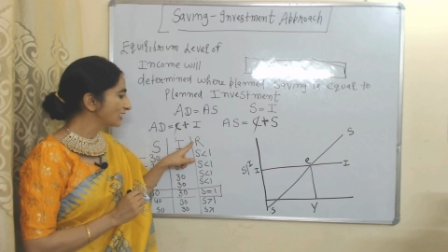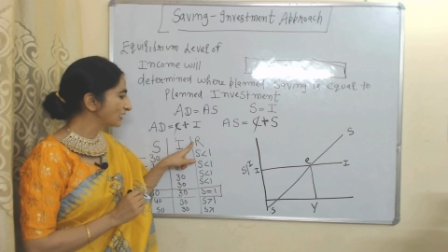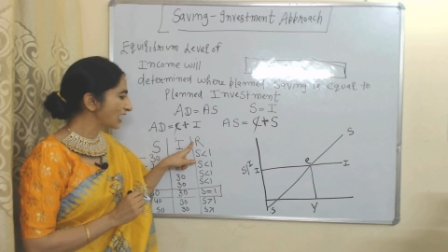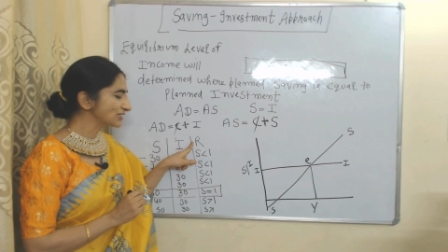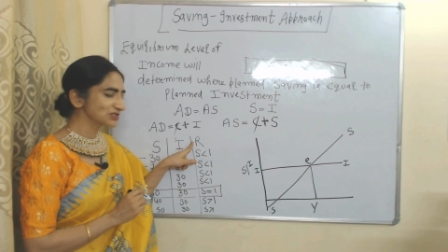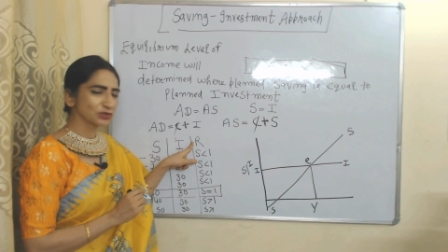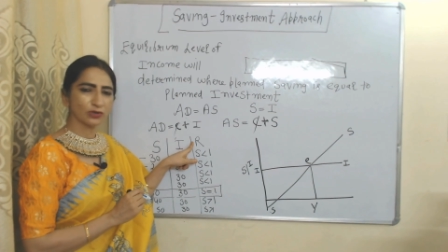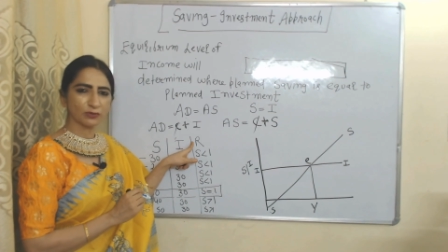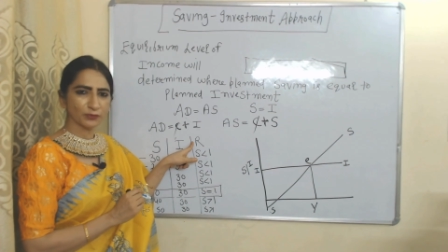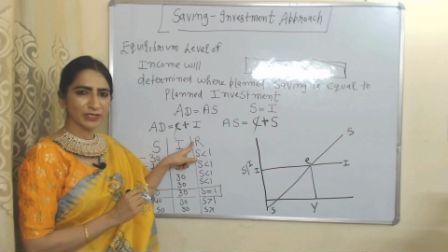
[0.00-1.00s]
last
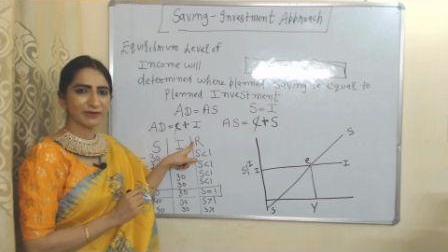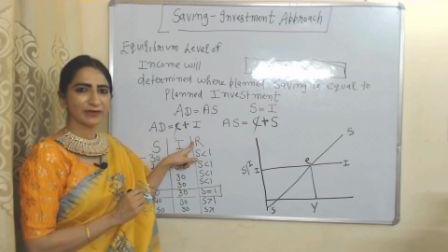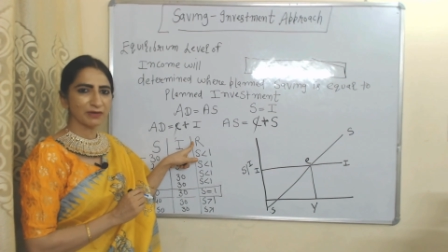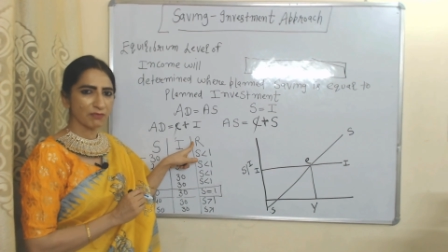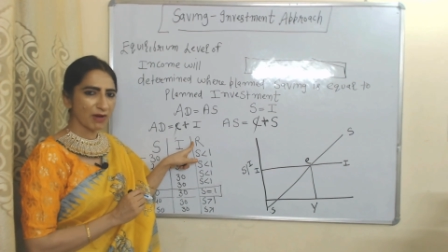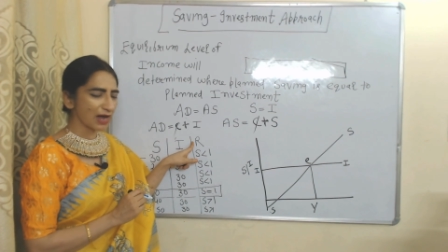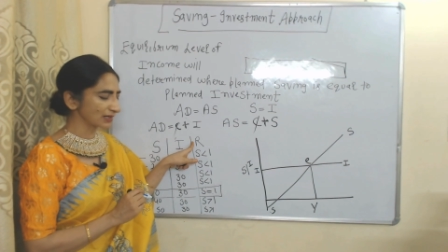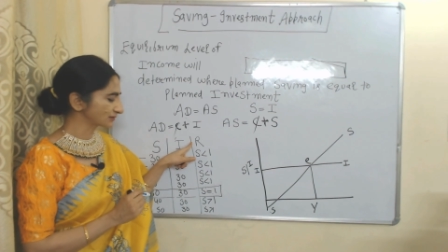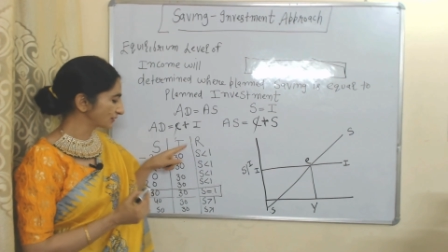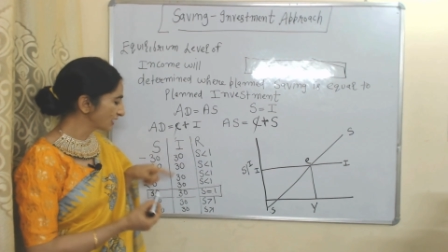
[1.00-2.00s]
column we have remarks.